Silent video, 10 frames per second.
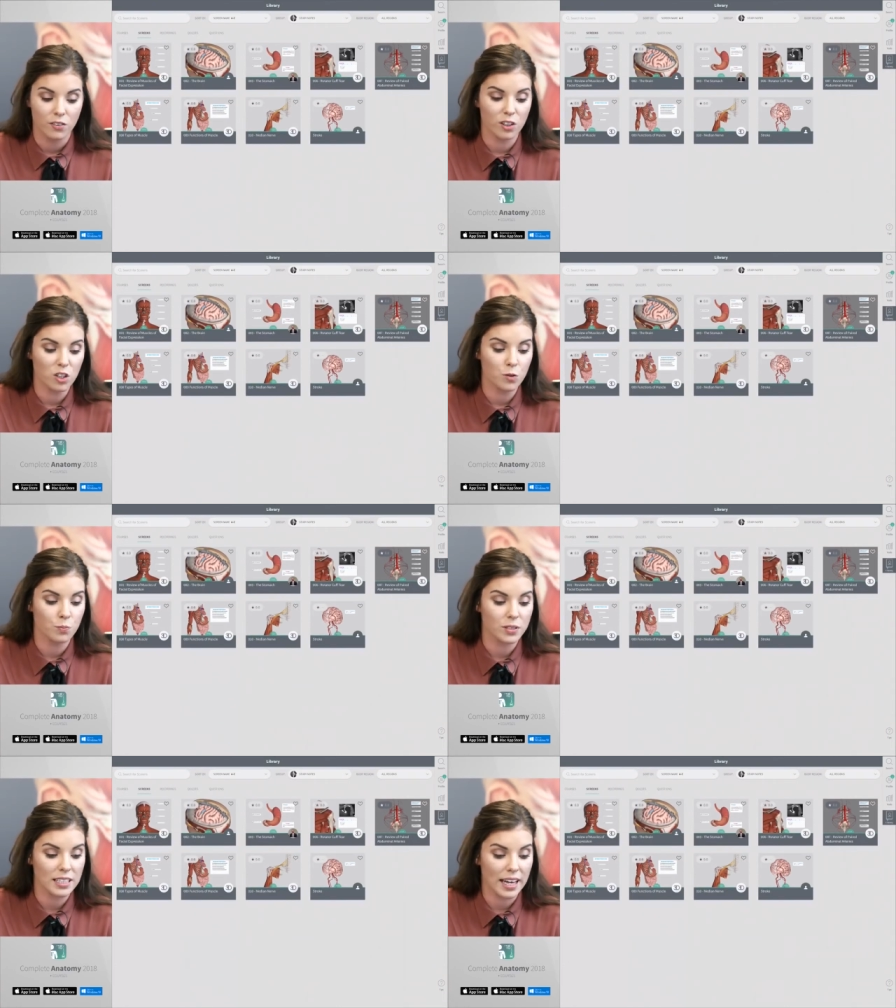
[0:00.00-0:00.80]
If you
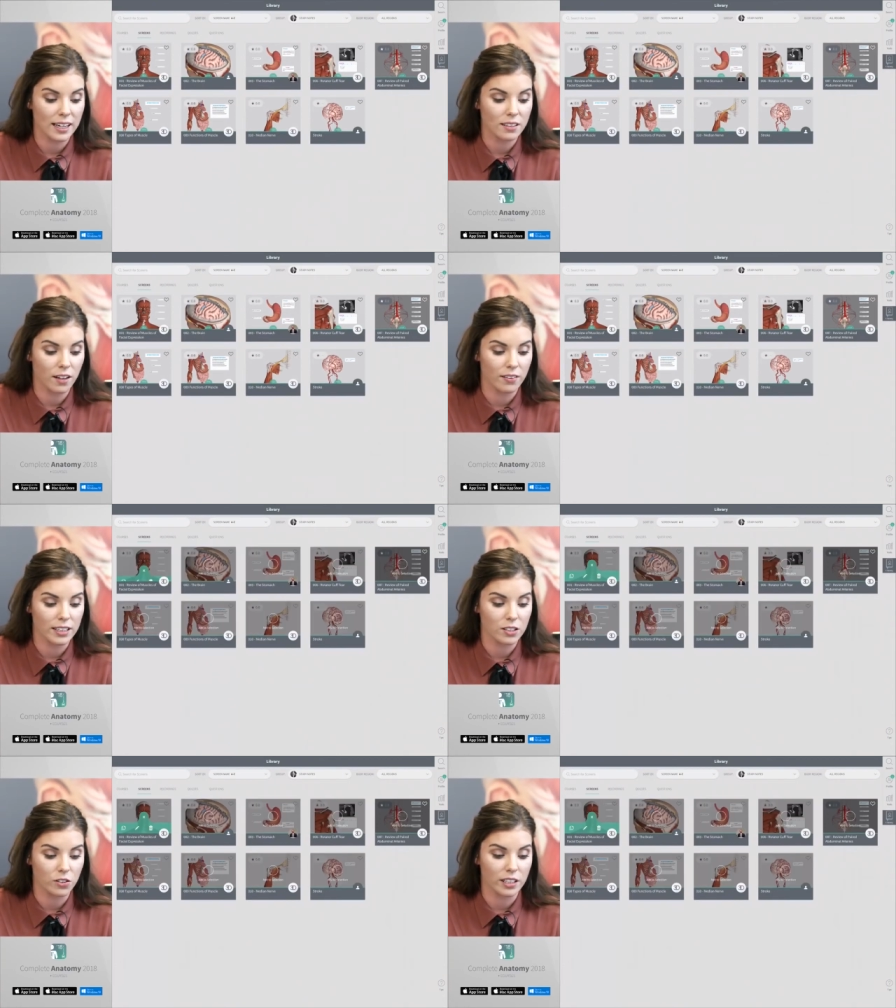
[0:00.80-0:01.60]
just select on
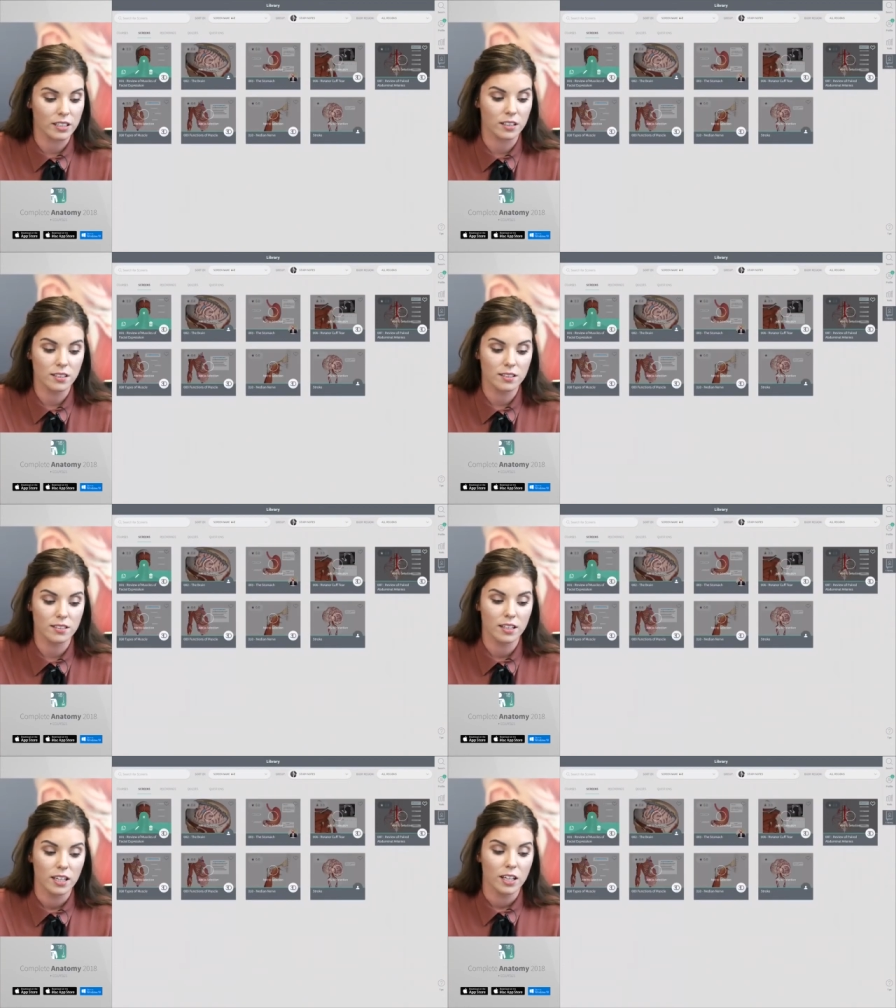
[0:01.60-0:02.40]
these green dots,